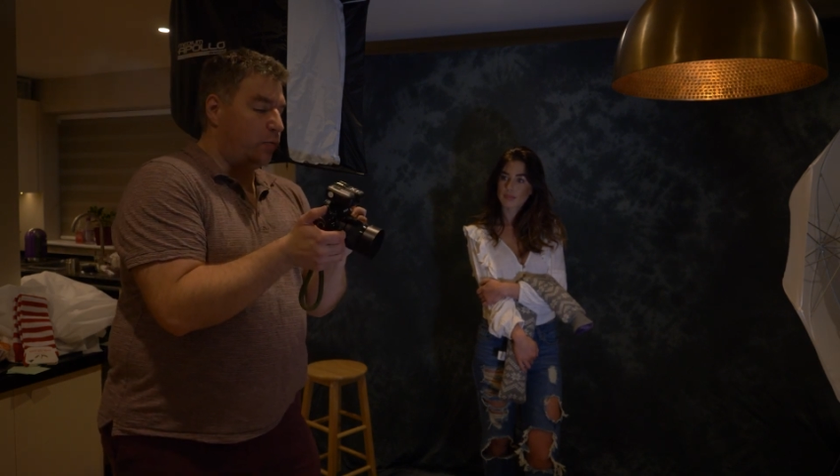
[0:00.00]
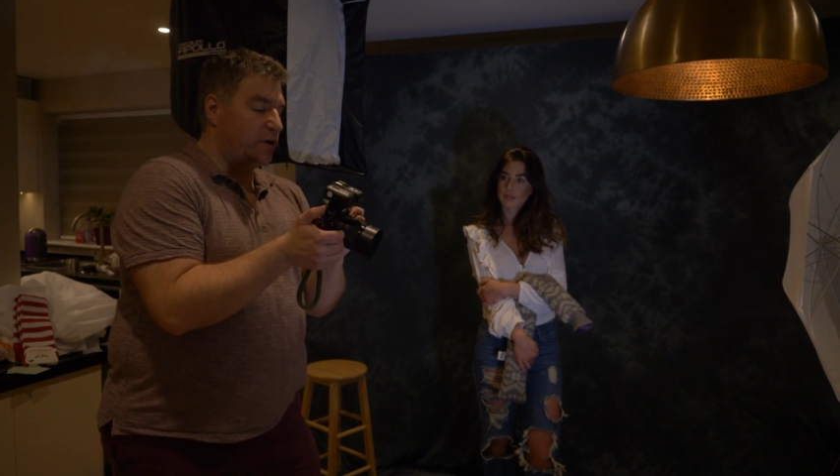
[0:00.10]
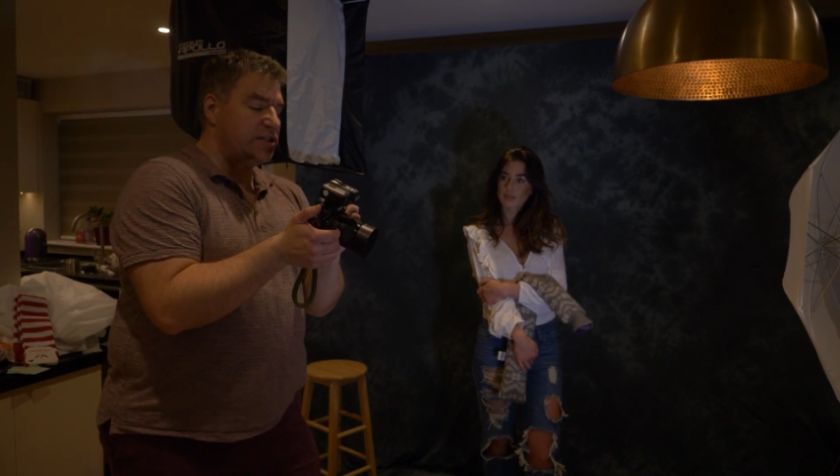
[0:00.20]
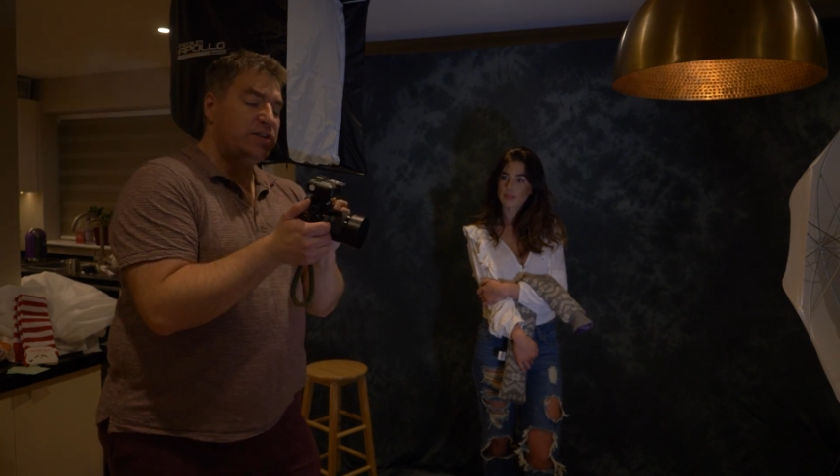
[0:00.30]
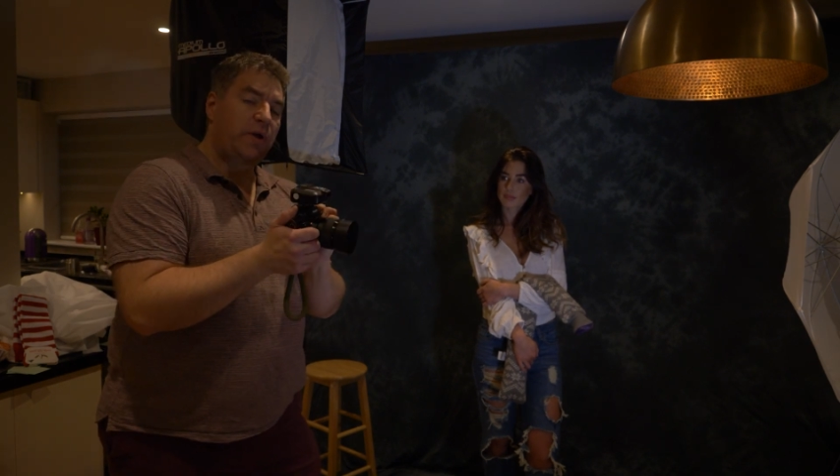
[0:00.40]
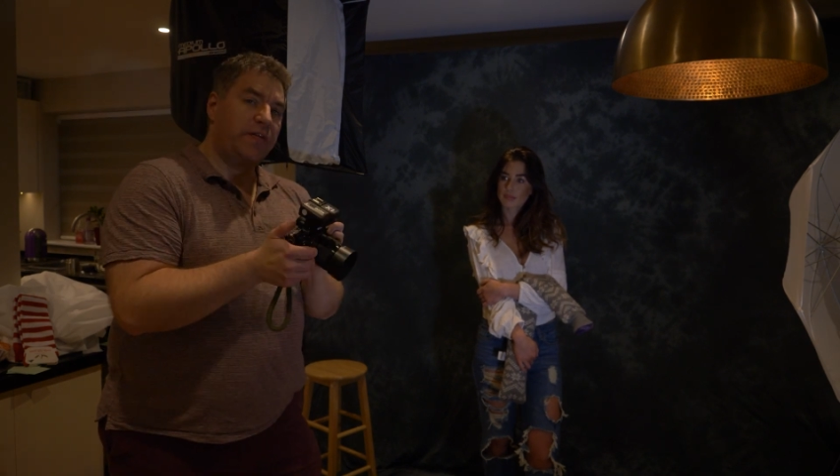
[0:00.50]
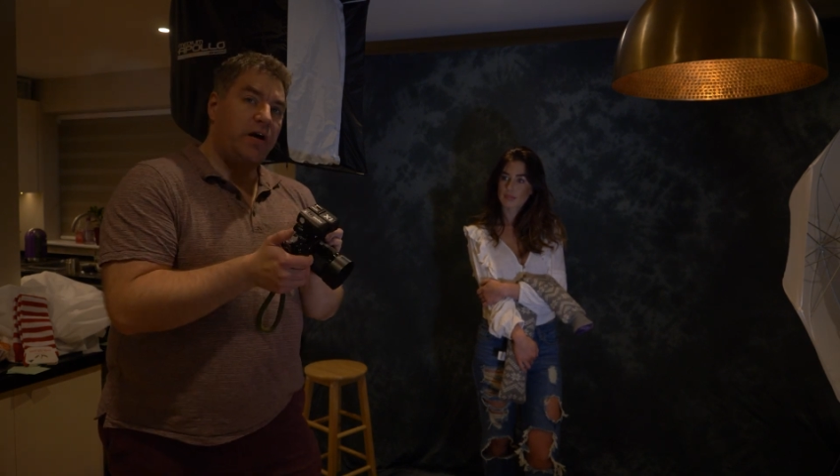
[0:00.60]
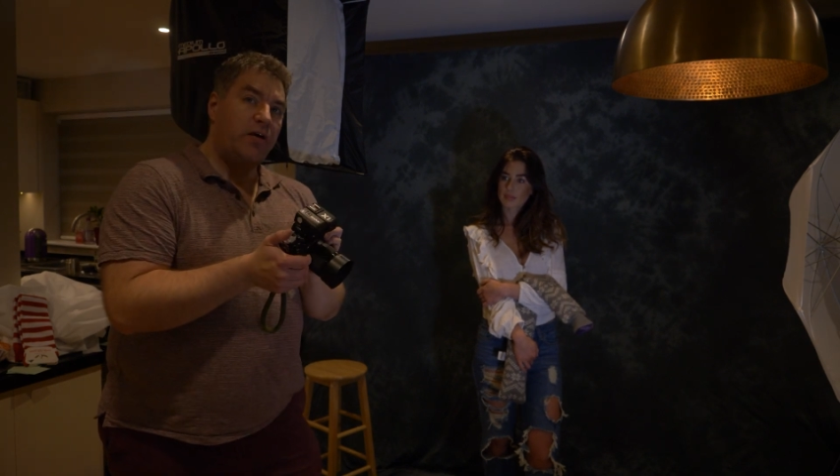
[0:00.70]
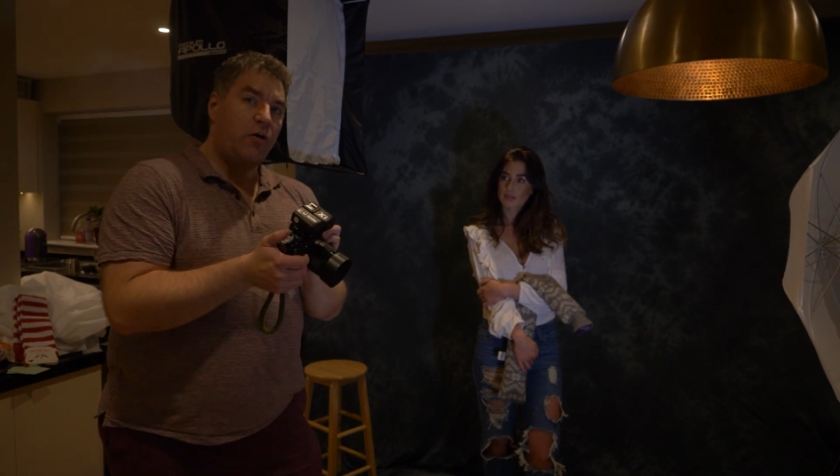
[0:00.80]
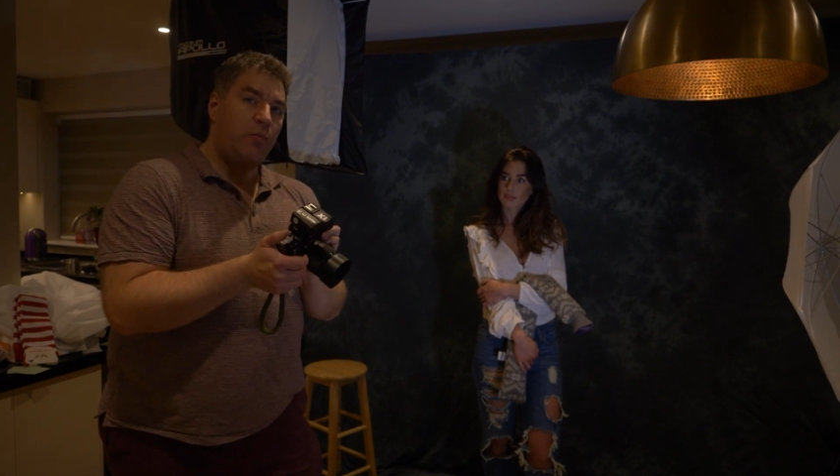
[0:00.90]
Which is the one that
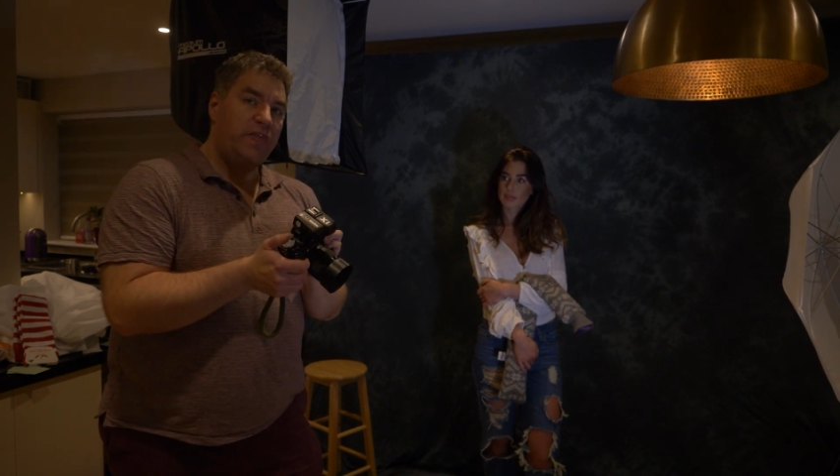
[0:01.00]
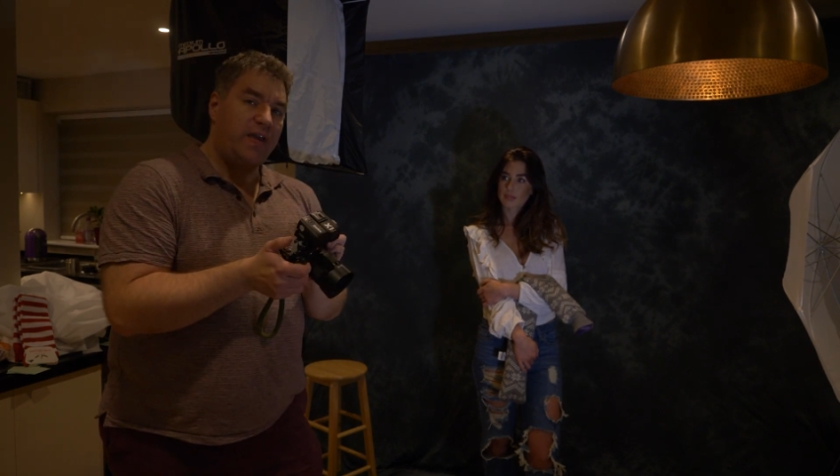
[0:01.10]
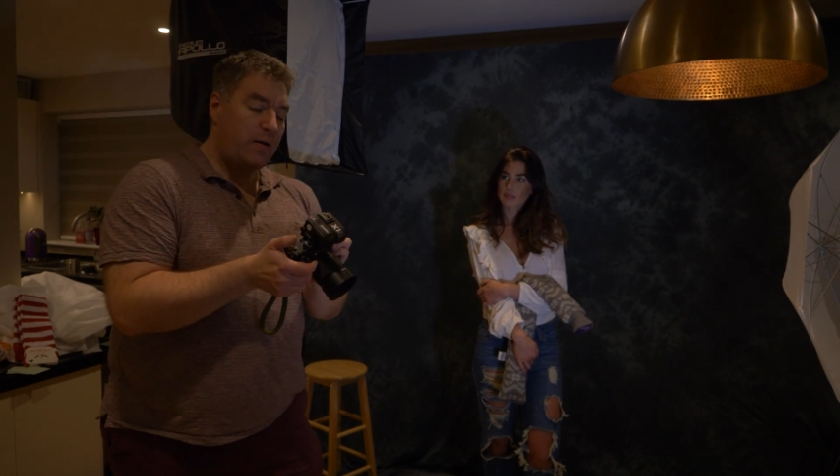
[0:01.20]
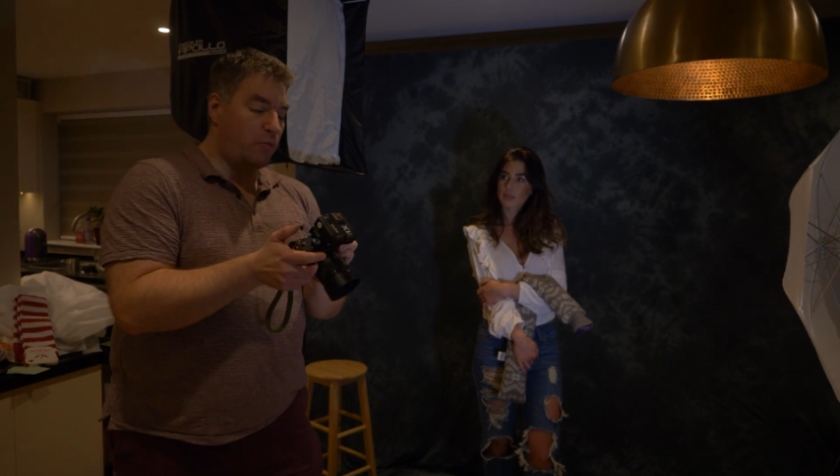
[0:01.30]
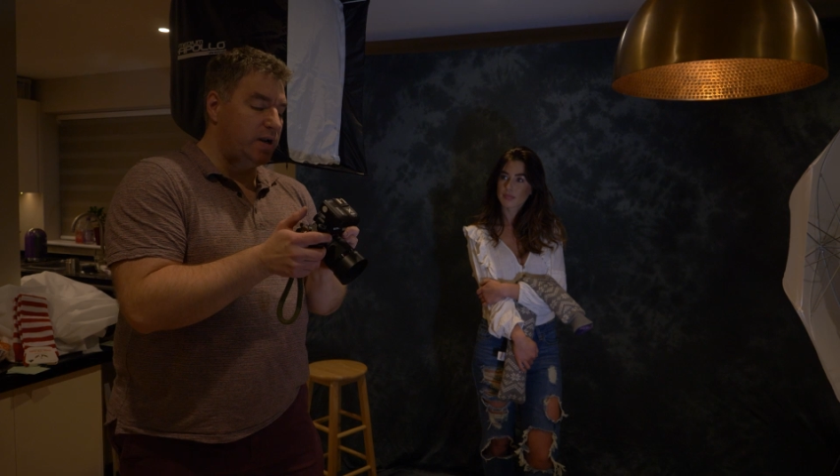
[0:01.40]
I got with the camera,